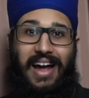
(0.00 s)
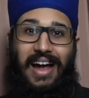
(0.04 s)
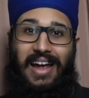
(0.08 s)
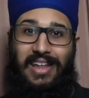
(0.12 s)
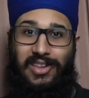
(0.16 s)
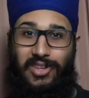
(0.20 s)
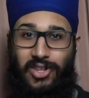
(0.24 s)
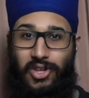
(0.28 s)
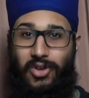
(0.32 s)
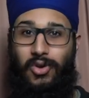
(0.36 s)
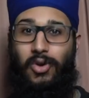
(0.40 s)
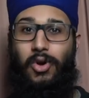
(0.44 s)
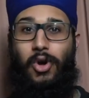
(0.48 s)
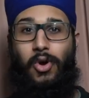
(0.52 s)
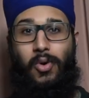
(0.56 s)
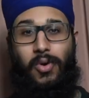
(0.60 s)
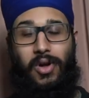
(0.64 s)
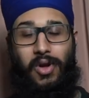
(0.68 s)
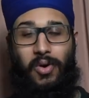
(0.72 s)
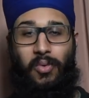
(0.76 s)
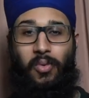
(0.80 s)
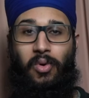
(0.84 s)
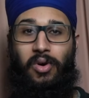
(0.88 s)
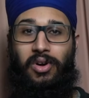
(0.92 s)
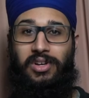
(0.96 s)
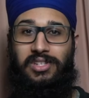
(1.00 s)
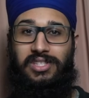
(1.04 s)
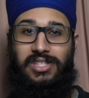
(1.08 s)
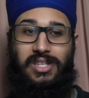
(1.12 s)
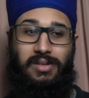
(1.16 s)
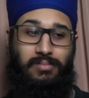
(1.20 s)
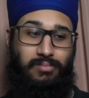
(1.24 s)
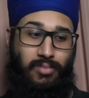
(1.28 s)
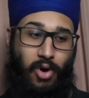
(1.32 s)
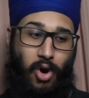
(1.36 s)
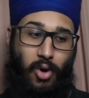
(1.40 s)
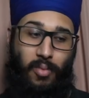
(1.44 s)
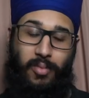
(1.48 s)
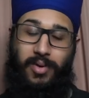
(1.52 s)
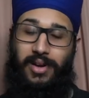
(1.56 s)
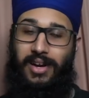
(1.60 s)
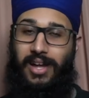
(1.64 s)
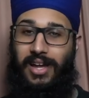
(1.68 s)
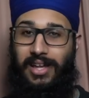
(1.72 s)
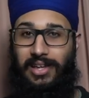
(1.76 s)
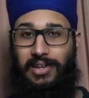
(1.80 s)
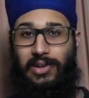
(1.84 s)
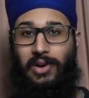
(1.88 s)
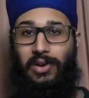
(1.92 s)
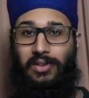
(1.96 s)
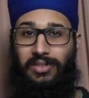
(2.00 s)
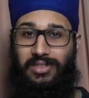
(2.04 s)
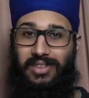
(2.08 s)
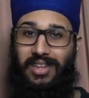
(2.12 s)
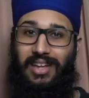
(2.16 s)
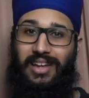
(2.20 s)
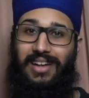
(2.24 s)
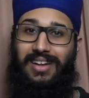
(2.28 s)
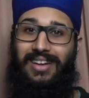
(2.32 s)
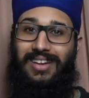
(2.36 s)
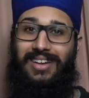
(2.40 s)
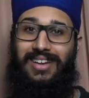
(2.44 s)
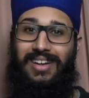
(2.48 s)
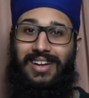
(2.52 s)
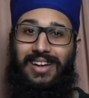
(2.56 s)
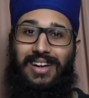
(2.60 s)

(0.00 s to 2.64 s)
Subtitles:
I knew who it was the moment I got there.